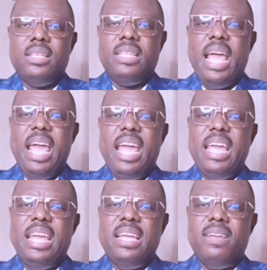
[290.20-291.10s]

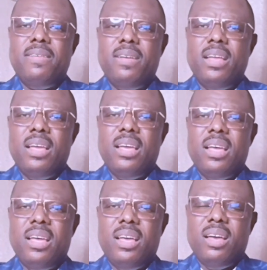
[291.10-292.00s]
the
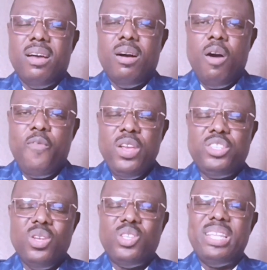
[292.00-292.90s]

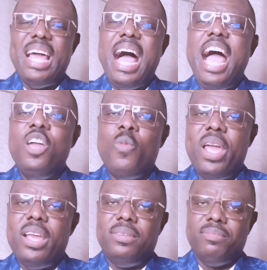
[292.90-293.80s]
officials on the
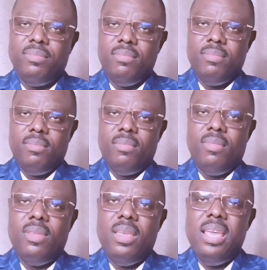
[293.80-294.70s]
highway
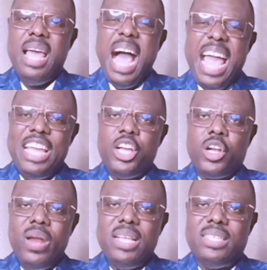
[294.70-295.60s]
are
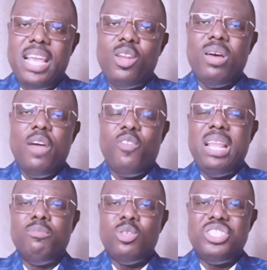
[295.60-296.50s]
increased in order for
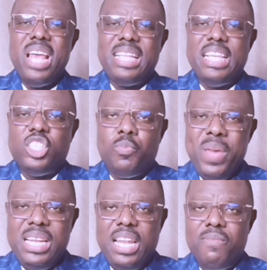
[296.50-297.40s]
them to check the
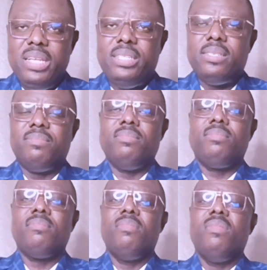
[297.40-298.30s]
speed limit,
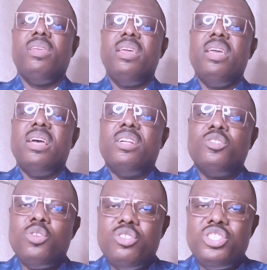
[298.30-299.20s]

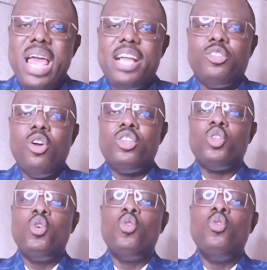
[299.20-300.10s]
to check those
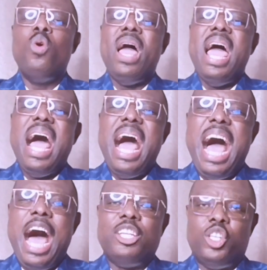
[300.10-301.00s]
who
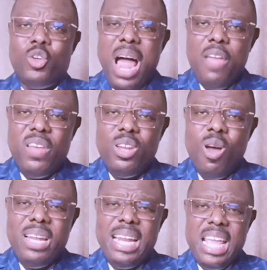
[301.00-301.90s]
are driving
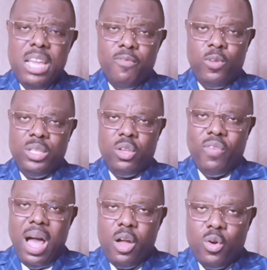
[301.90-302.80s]
under the influence
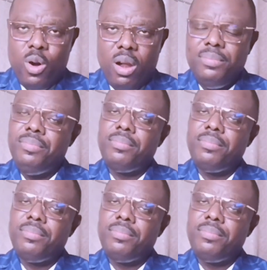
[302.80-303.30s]
of alcohol